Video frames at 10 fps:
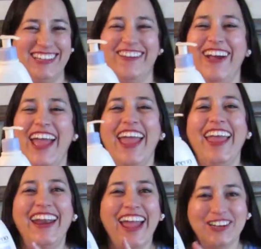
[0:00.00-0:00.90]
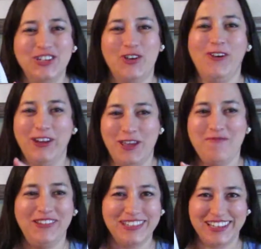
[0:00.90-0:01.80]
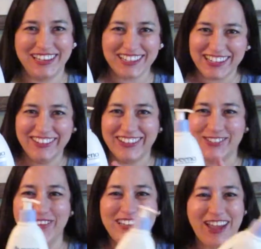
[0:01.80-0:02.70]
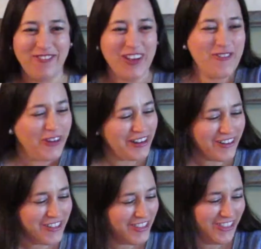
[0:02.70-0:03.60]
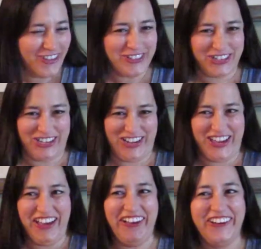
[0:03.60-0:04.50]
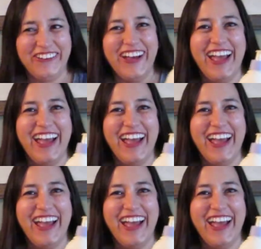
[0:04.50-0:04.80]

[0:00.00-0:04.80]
so, and I actually caught him using it too because one day I'm like, where did all the lotion go?